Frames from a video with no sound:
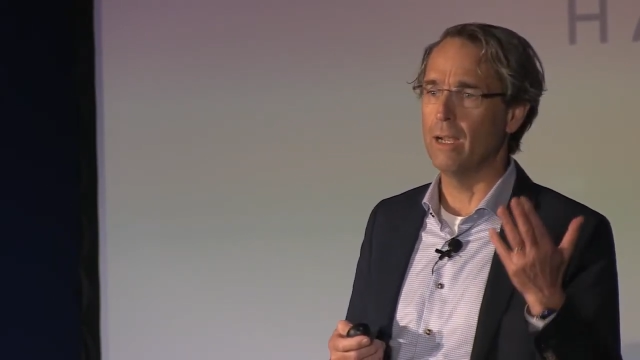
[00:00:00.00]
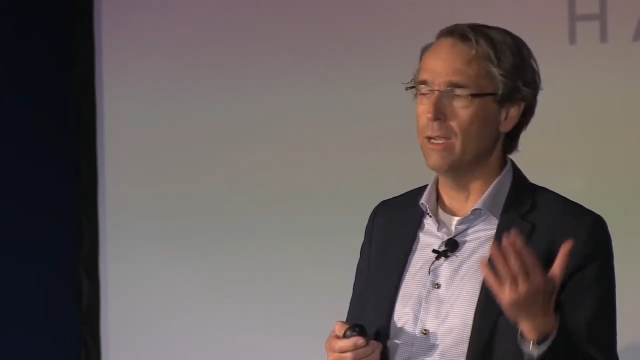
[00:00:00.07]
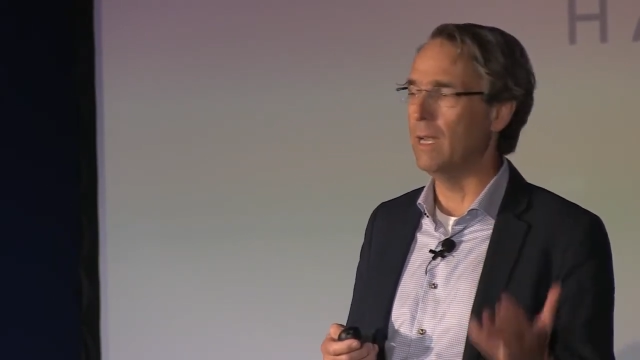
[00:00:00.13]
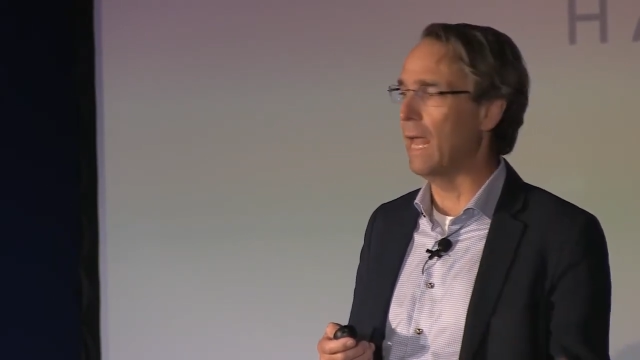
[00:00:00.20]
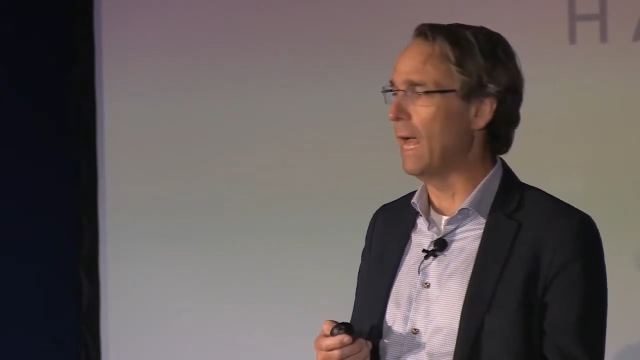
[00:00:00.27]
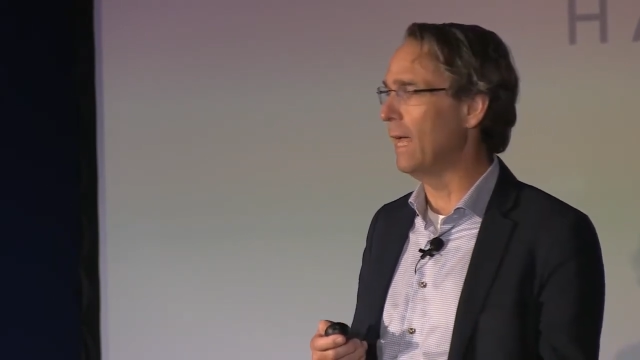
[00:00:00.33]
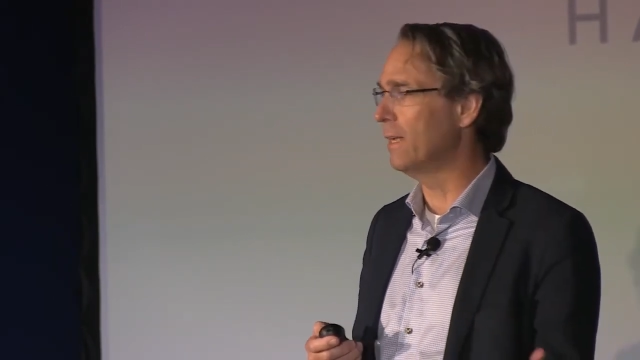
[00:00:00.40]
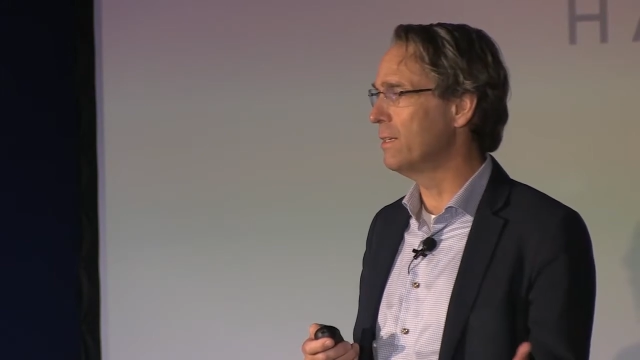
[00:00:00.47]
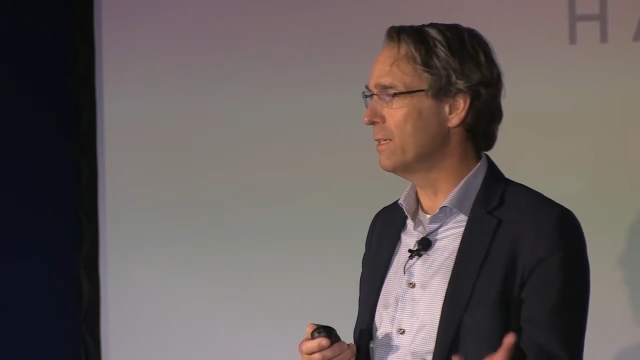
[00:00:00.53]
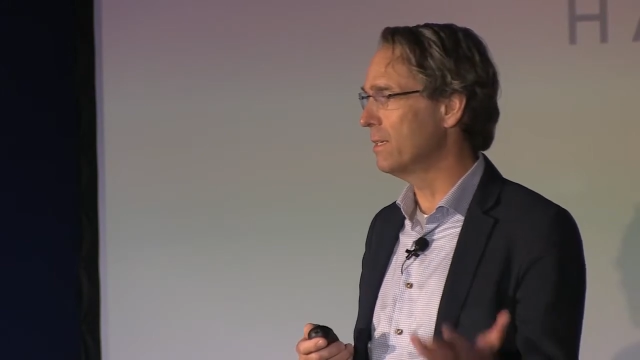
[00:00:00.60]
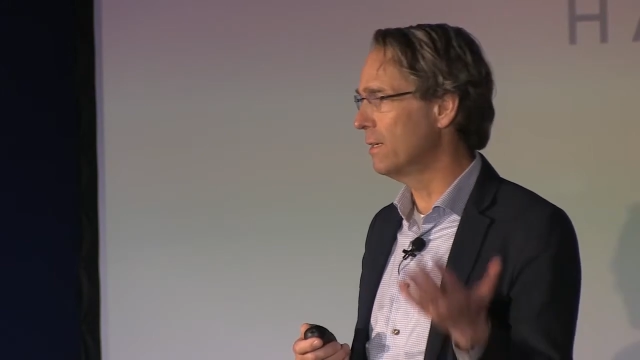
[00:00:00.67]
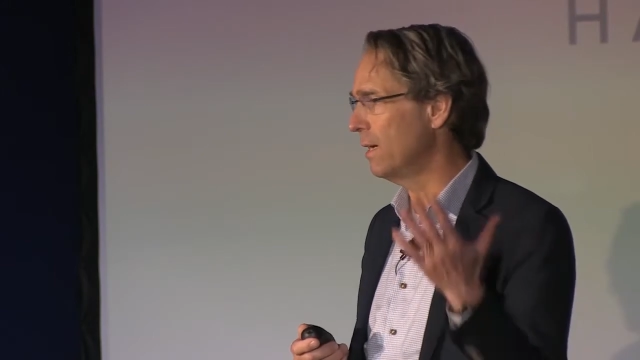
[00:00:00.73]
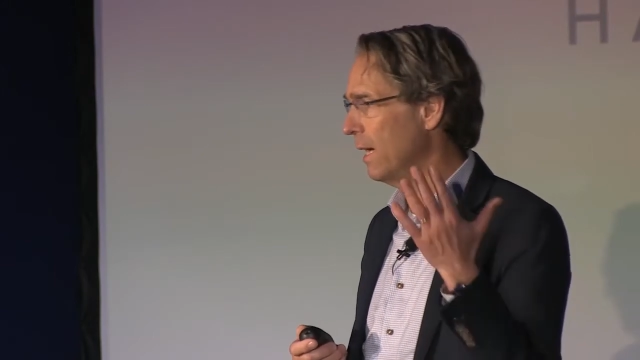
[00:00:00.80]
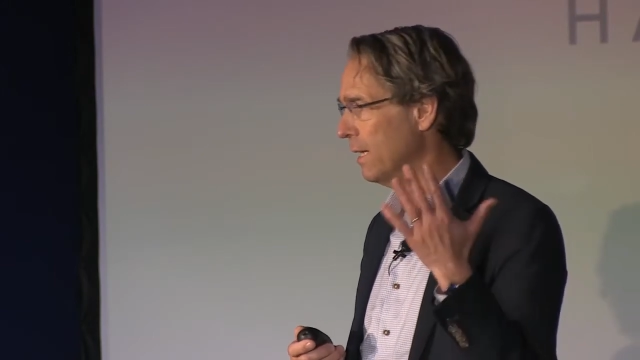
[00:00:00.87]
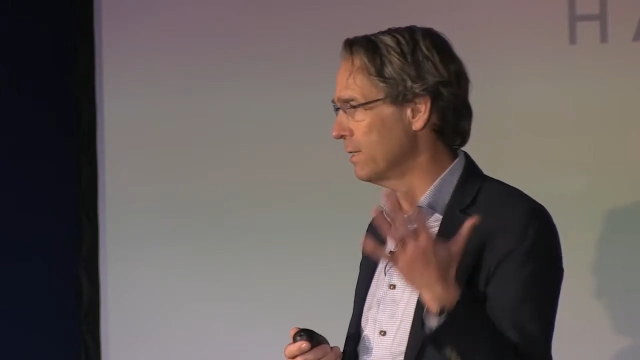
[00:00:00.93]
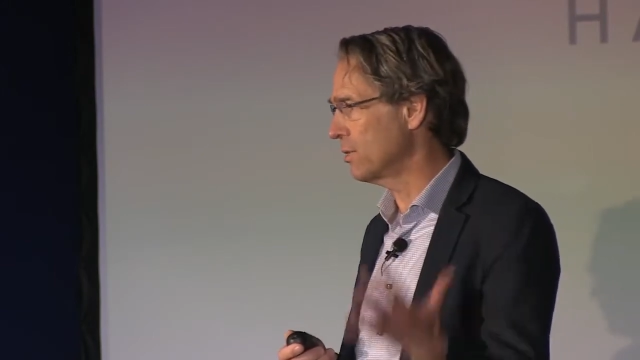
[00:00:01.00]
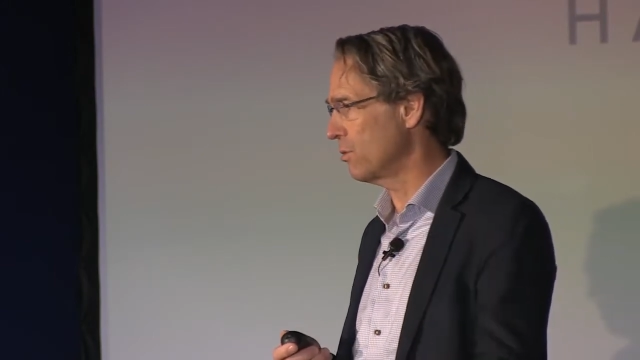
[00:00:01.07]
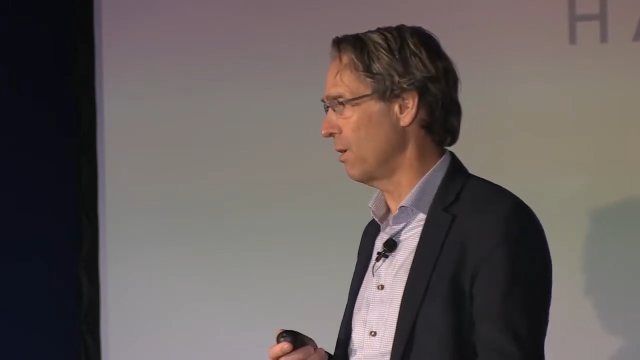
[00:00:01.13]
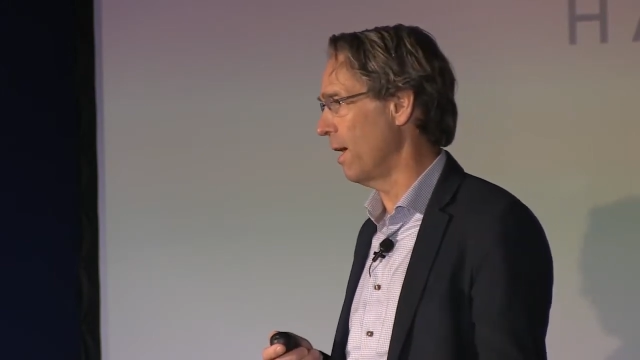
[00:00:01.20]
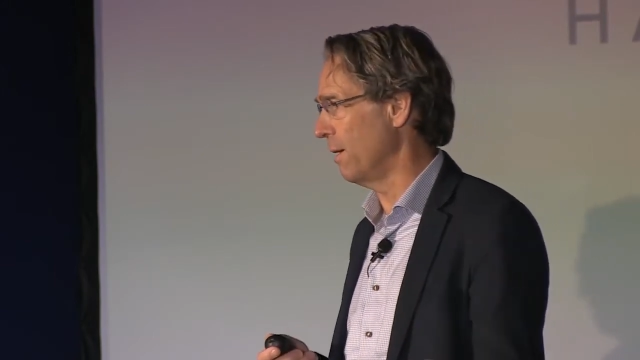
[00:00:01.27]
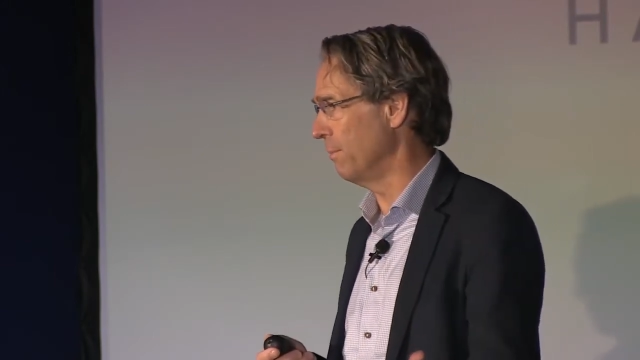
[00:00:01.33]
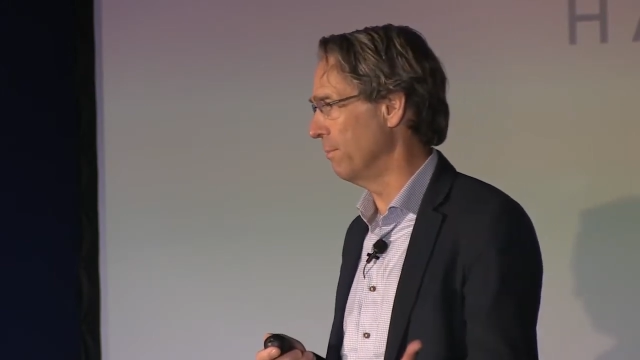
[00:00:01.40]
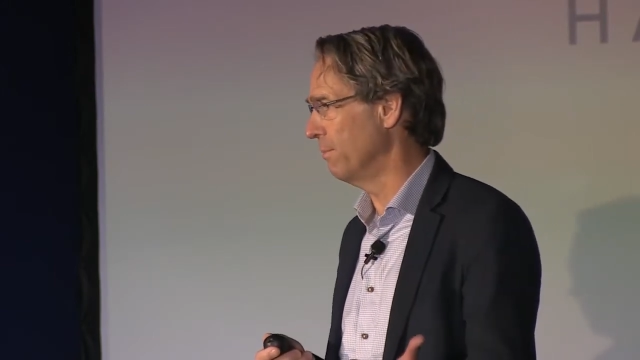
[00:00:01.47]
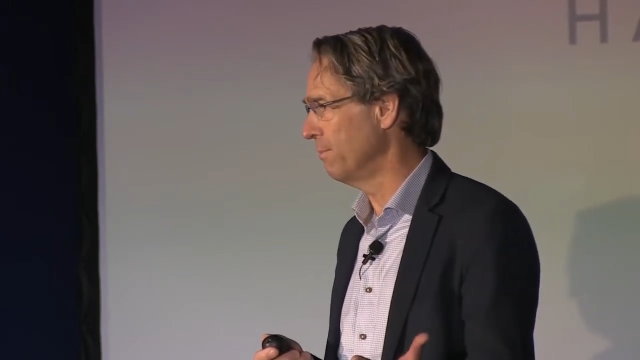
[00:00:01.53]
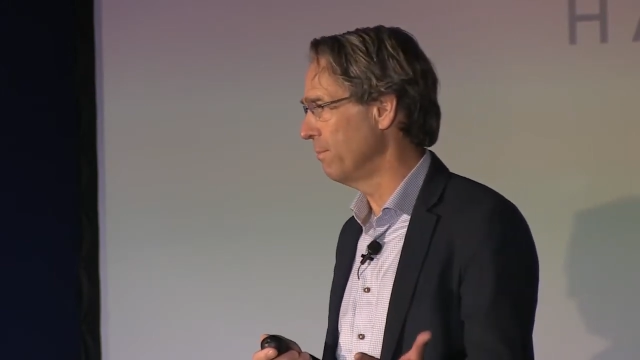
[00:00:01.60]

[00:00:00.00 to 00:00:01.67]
land, and crime.